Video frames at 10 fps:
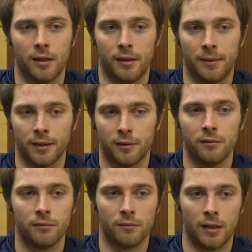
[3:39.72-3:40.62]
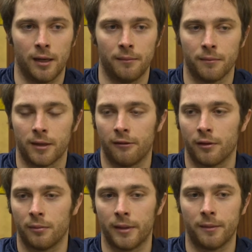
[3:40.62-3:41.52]
might carry
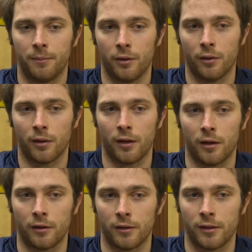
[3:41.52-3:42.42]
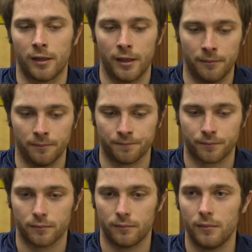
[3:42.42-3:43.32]
some earplugs or
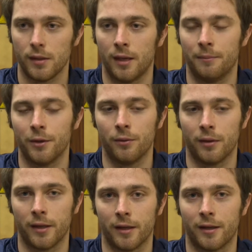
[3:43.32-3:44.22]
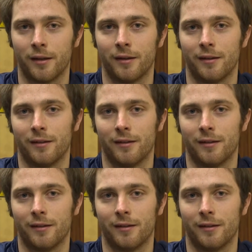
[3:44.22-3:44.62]
a music,